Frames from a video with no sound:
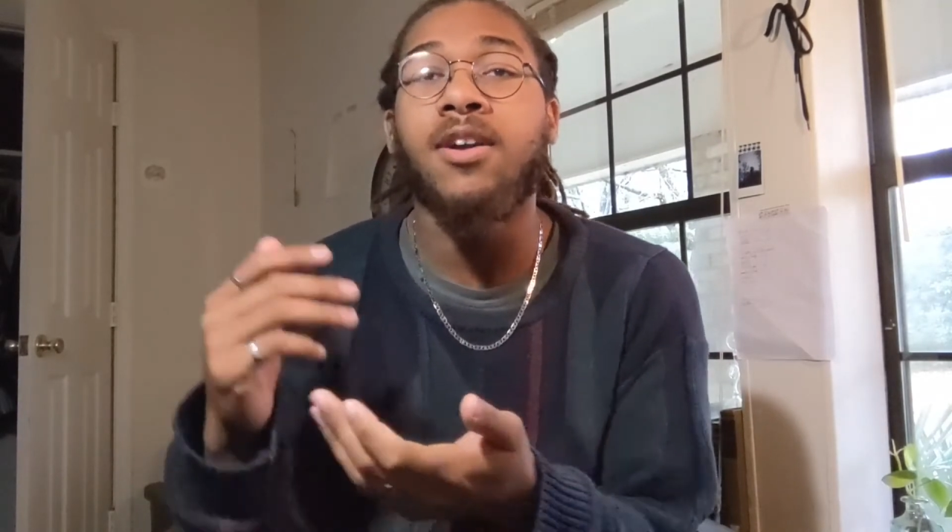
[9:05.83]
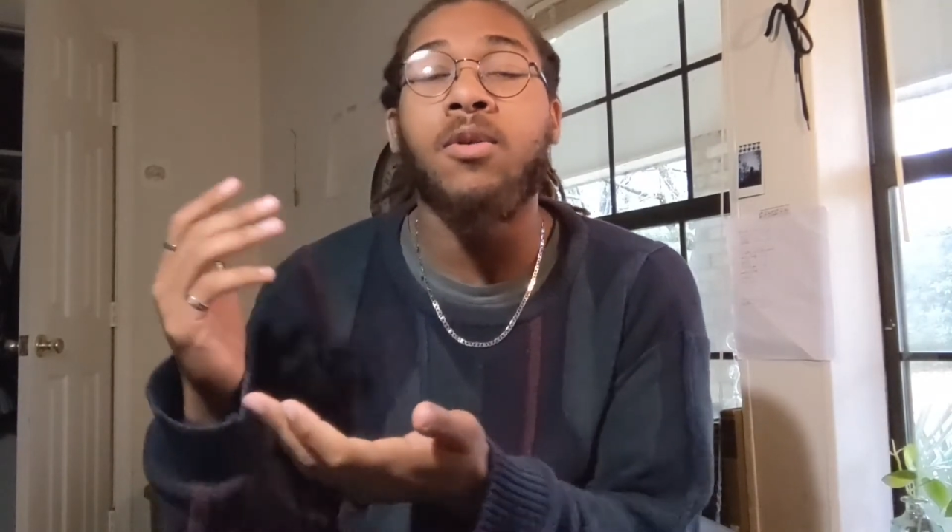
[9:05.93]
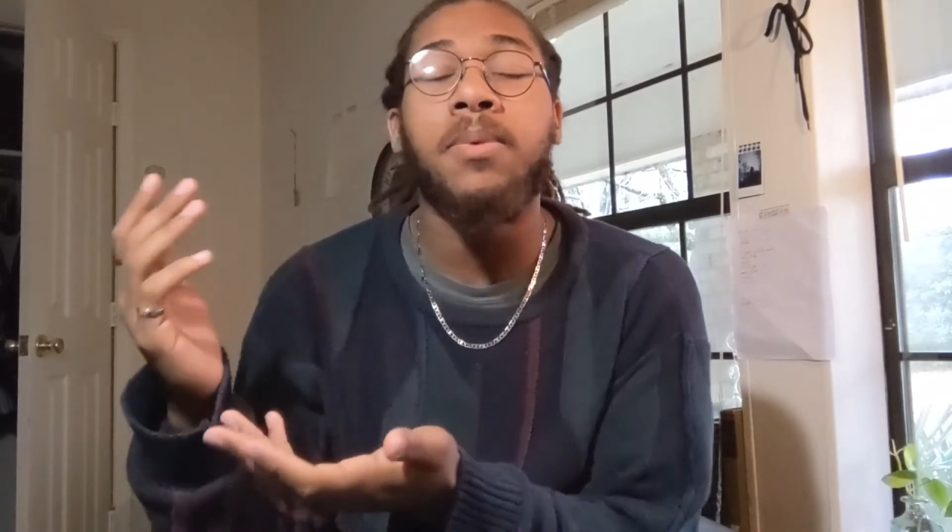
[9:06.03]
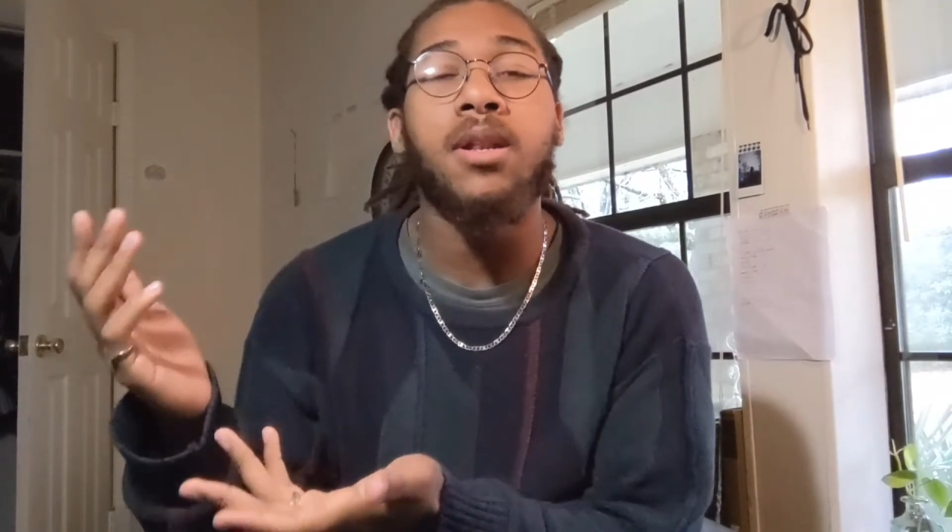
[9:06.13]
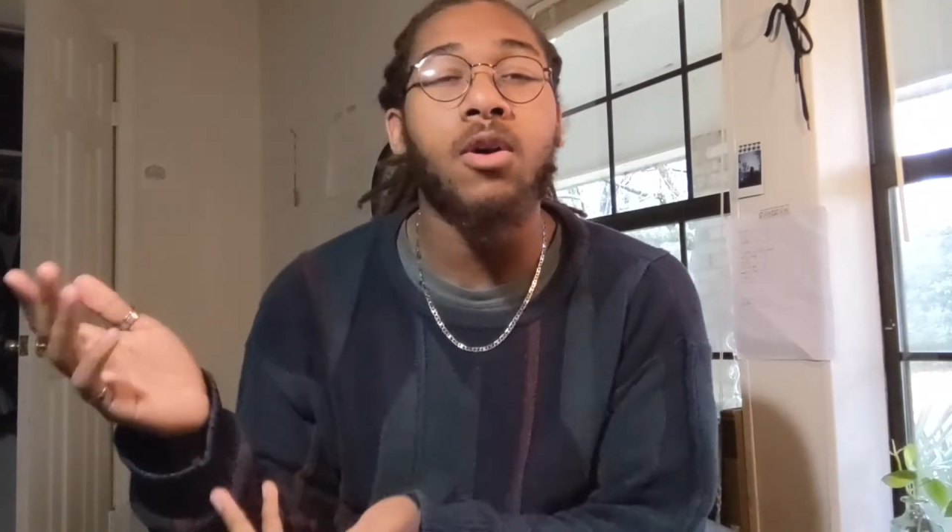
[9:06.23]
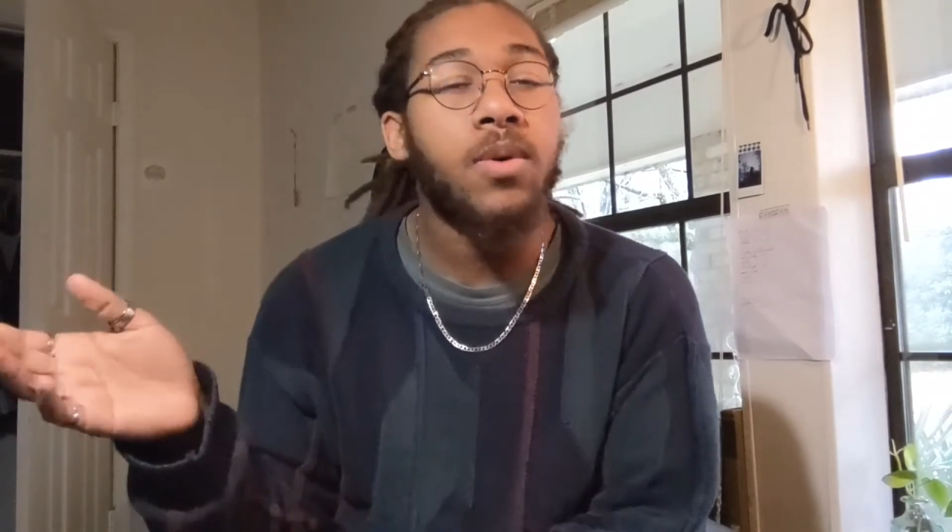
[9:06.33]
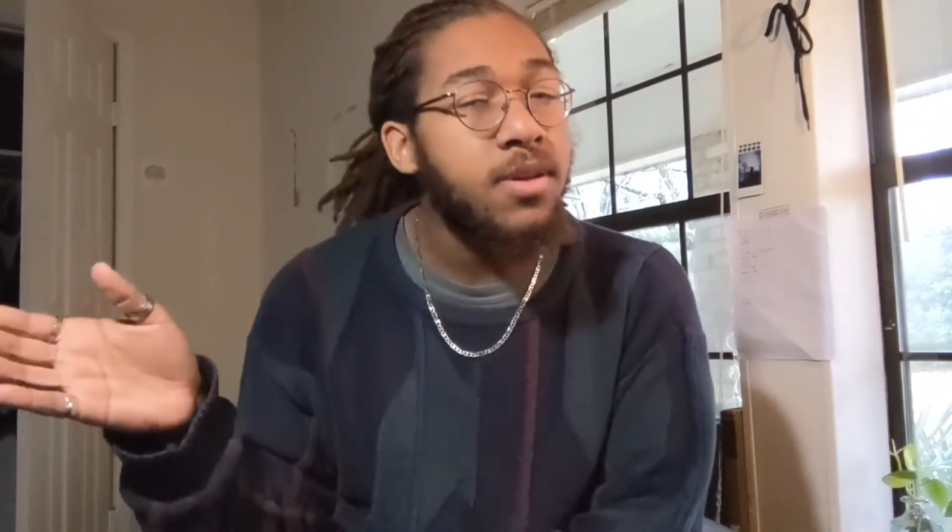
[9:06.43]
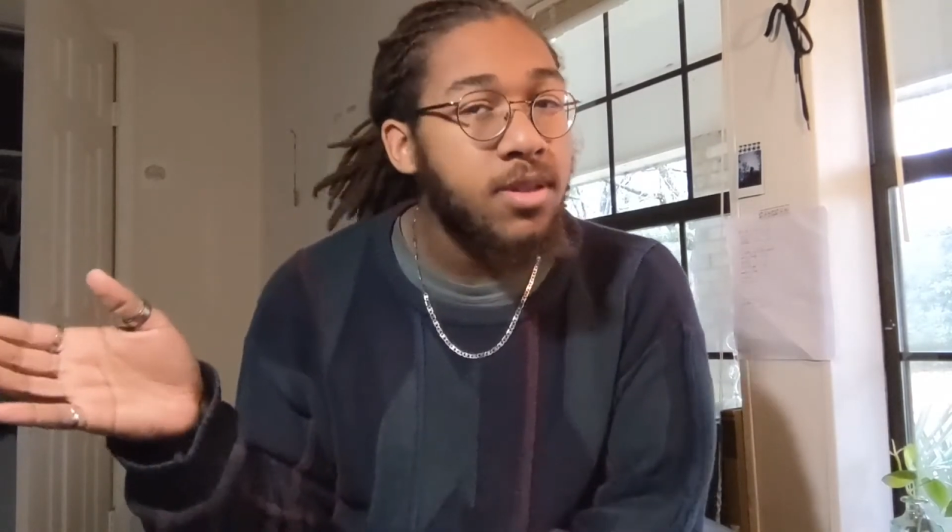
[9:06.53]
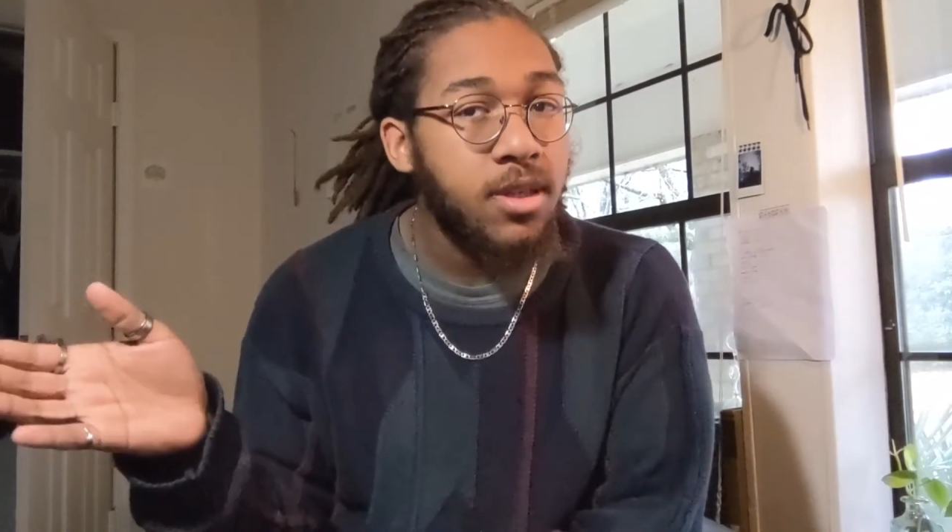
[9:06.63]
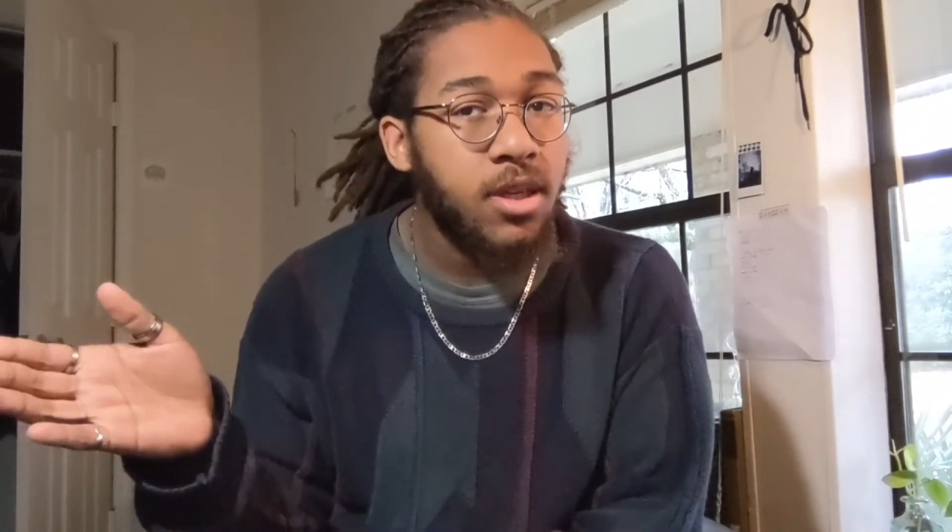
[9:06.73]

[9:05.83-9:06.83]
there would be no reason